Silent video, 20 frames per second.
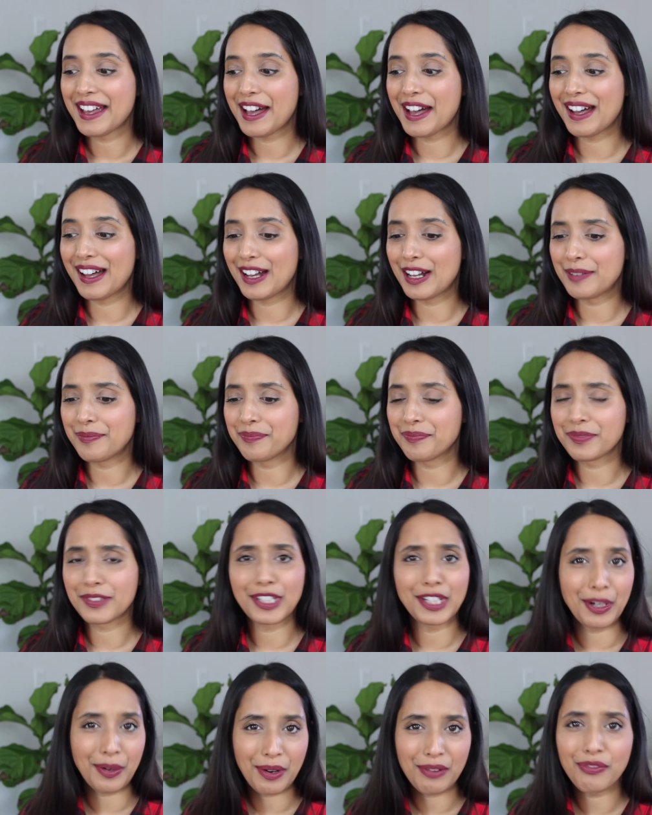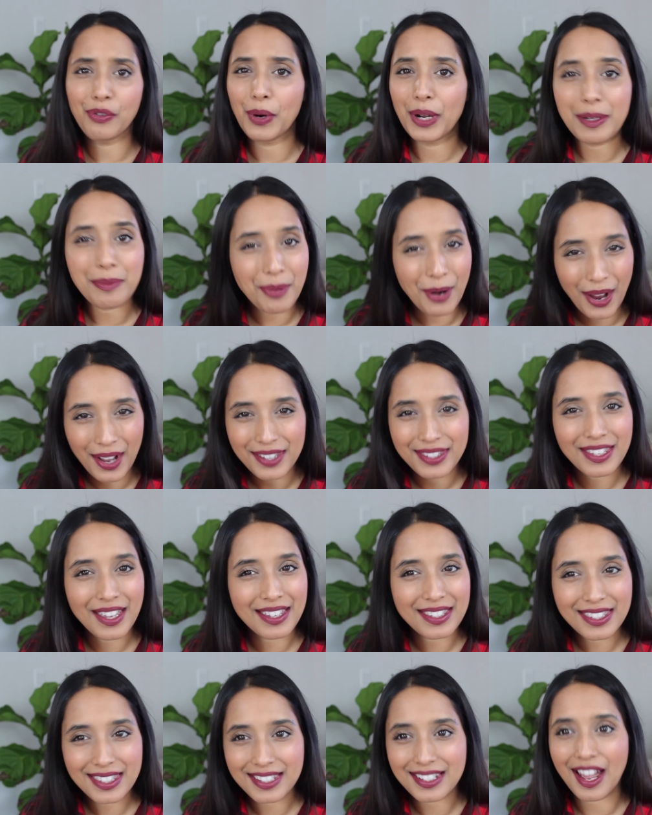avoid
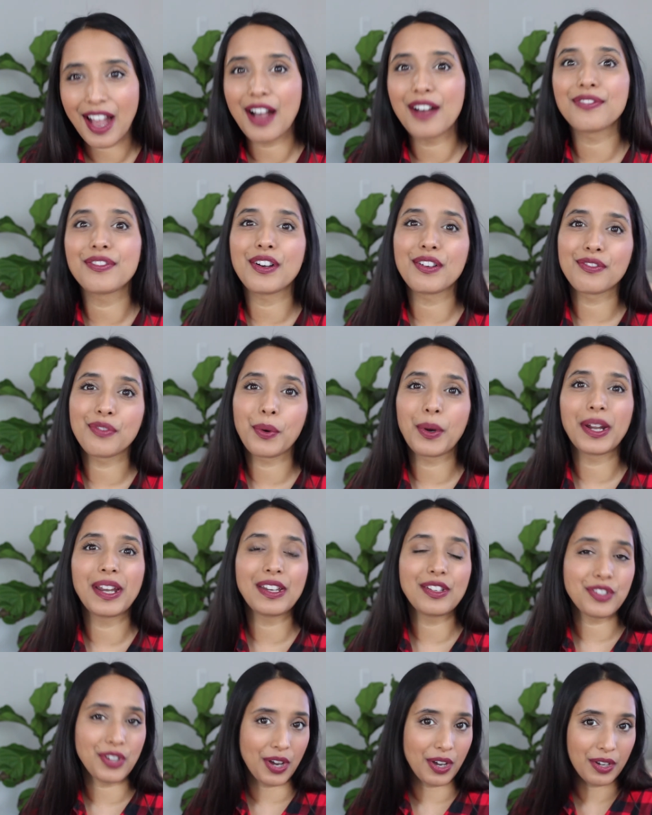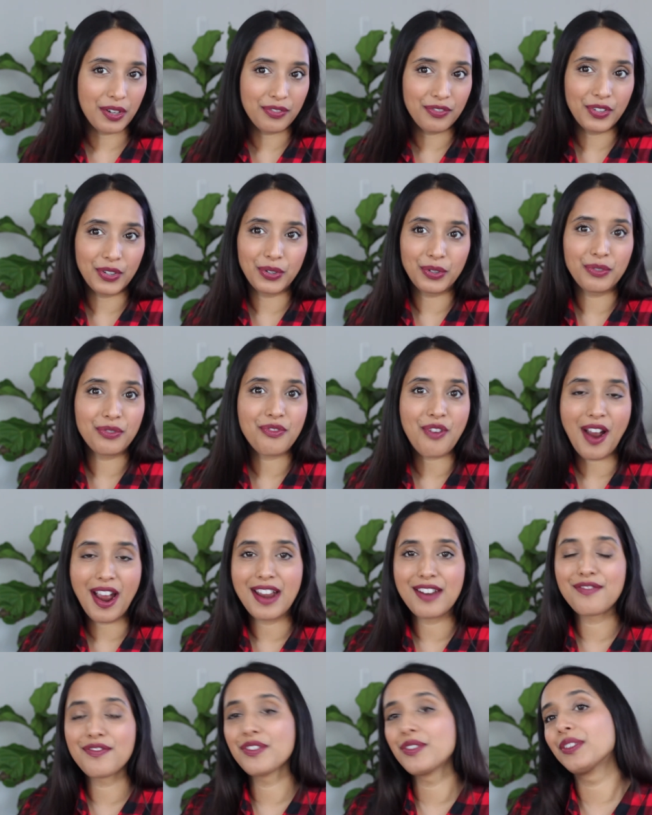processed stuff, avoid junk food,
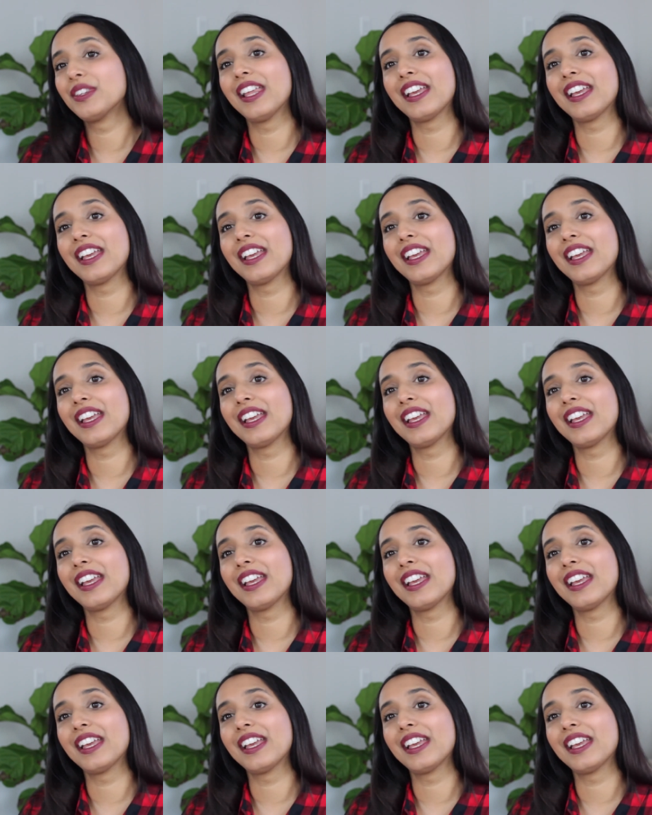fried food.